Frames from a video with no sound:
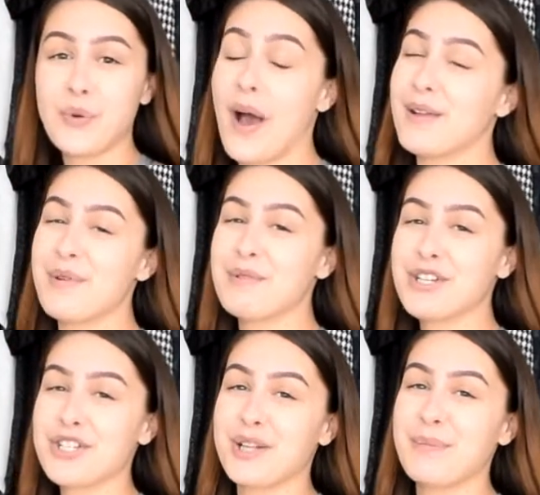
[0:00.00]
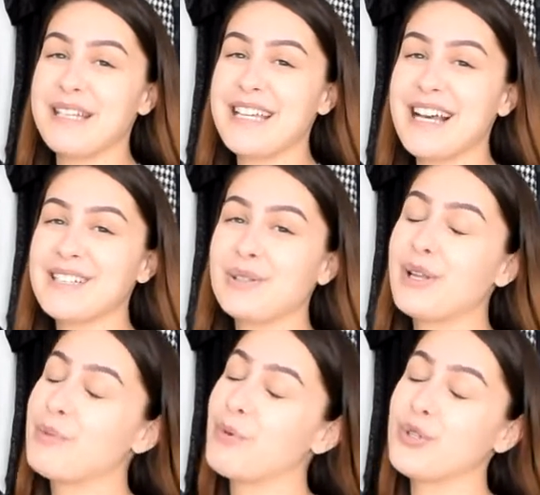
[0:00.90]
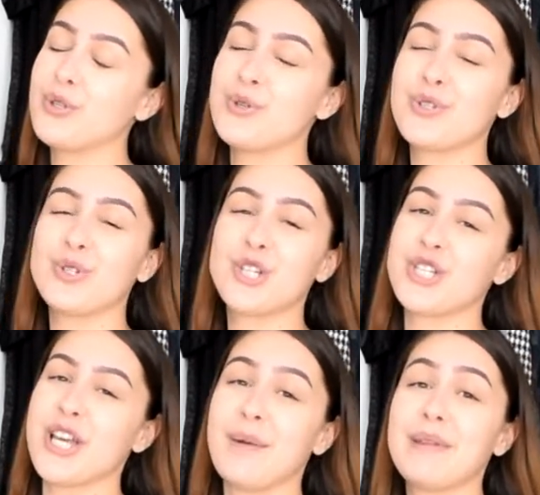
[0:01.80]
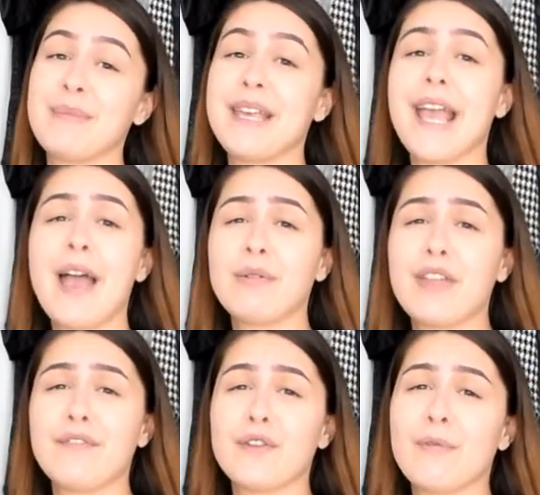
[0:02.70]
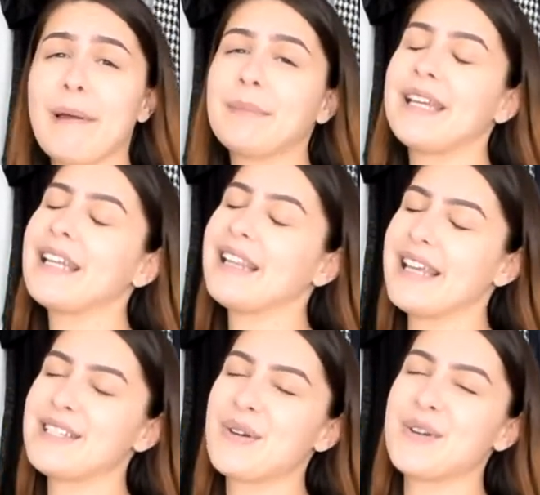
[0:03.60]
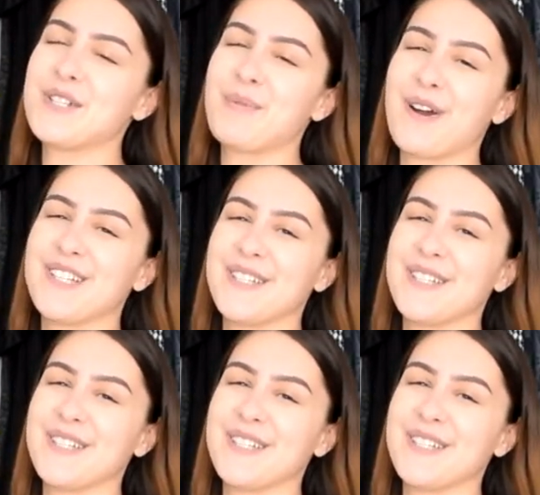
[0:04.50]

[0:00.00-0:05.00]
to add me on my social media to learn more news or just chat with me. And without further rambling, let's go into part